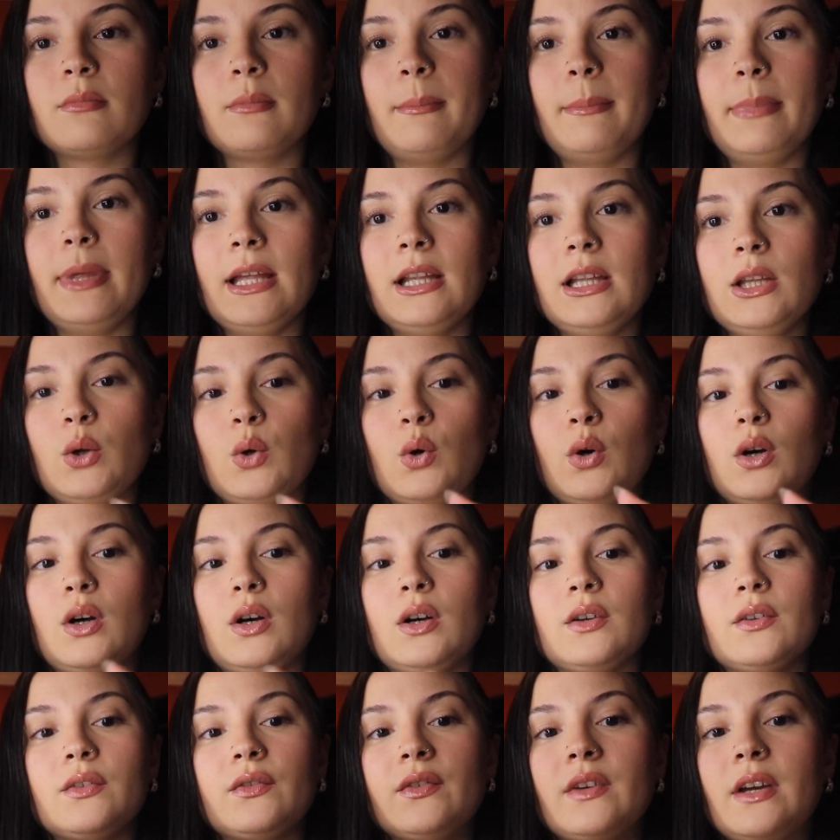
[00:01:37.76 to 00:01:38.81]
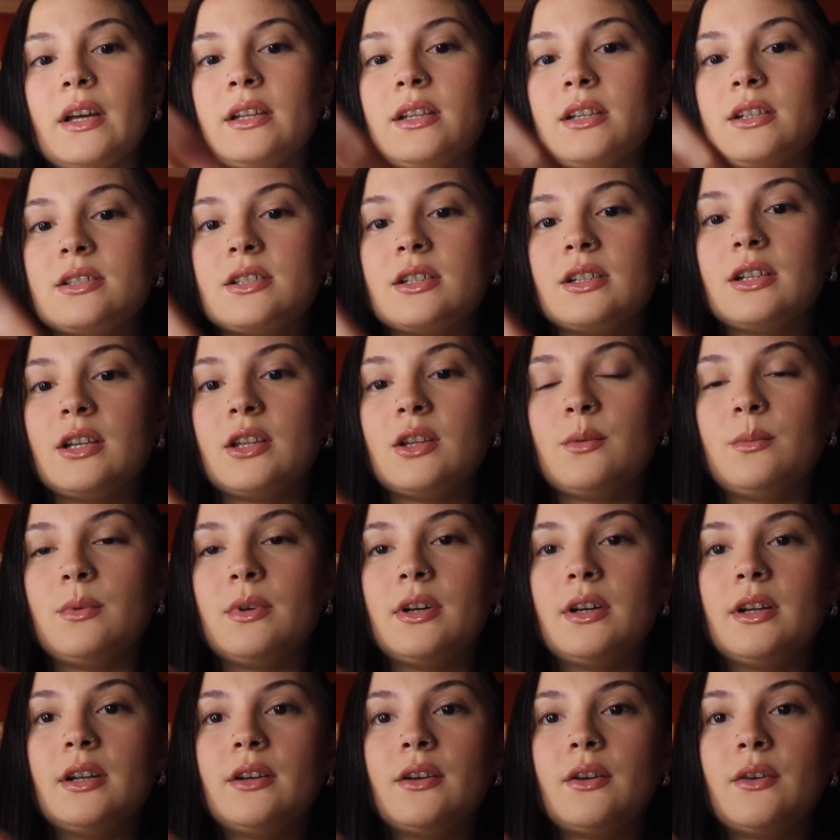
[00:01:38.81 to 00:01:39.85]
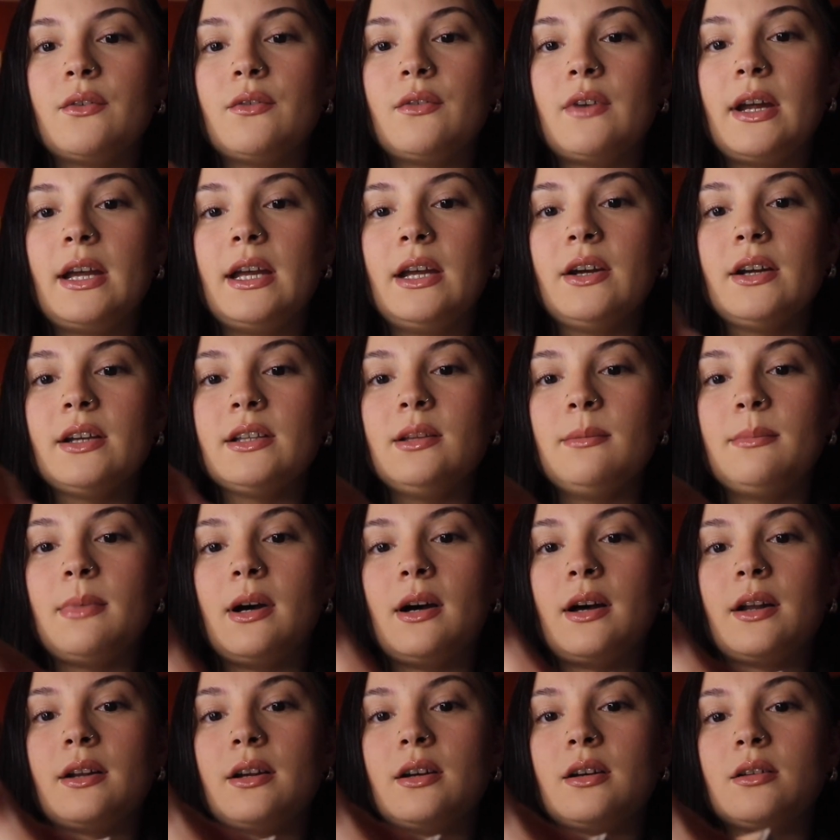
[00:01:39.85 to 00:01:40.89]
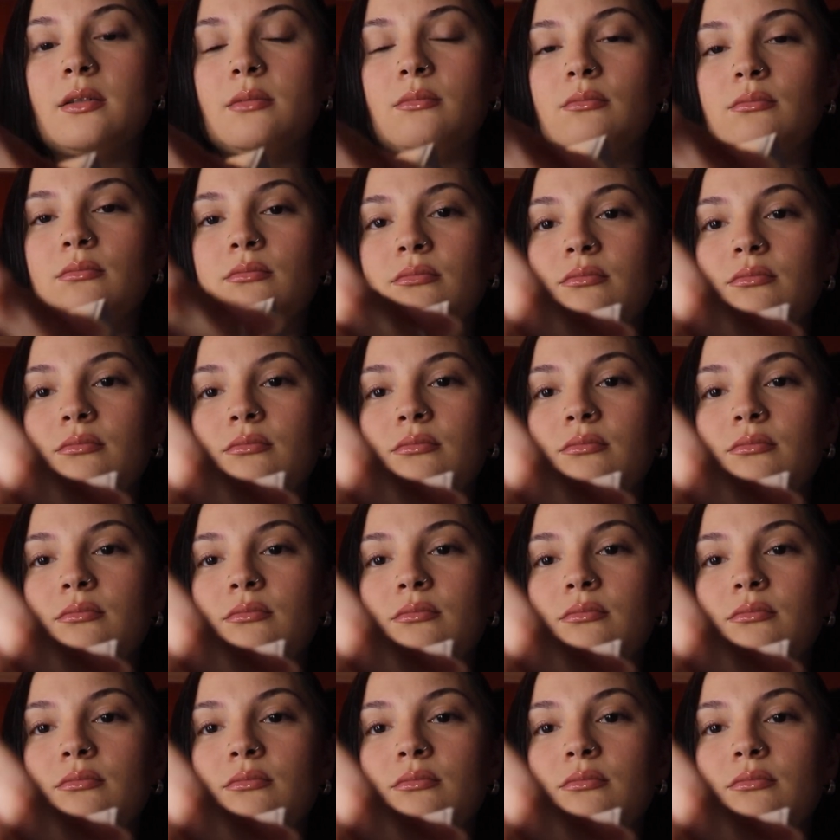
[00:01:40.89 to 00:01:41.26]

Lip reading: peel it off, and there's another one right here at the bottom.